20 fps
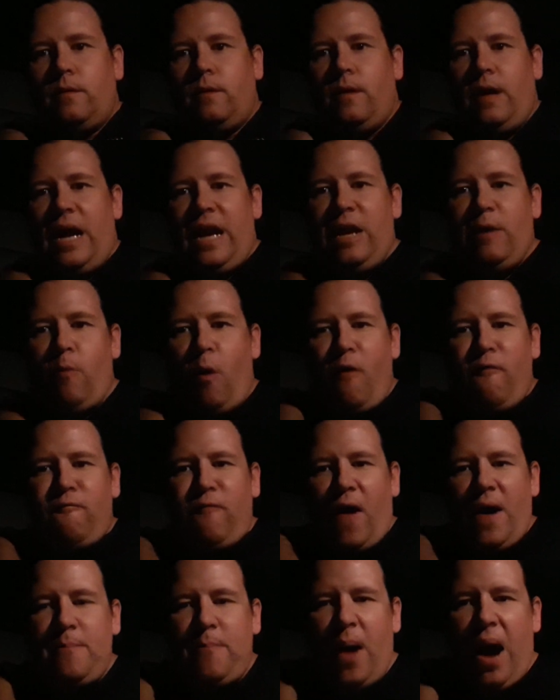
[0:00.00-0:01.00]
And they won't
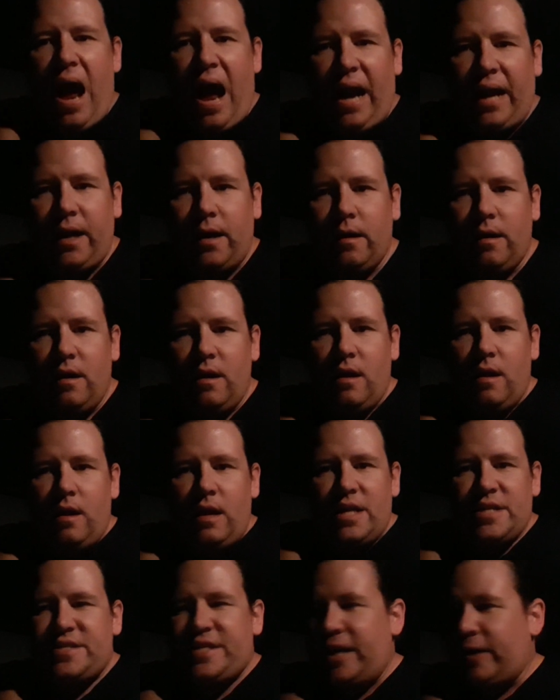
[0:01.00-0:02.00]
fight back.
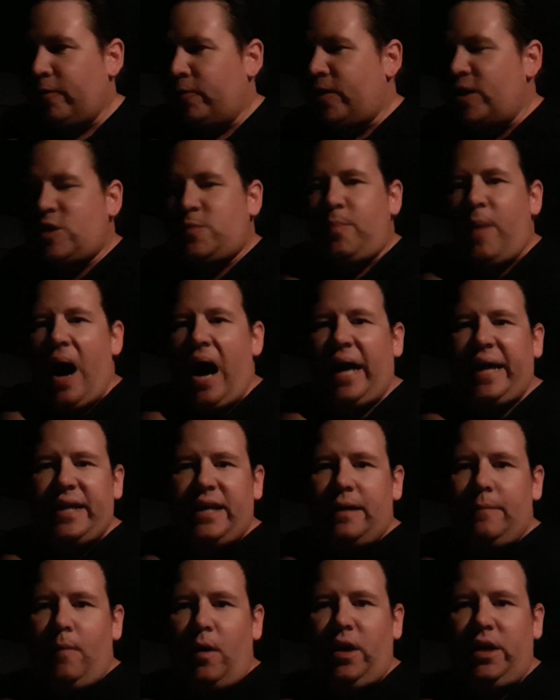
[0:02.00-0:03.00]
Instead, they're just
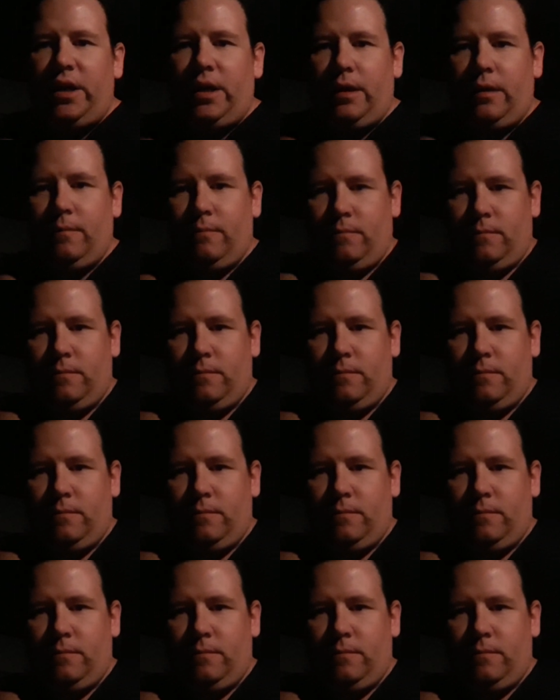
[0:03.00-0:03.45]
pocketing money.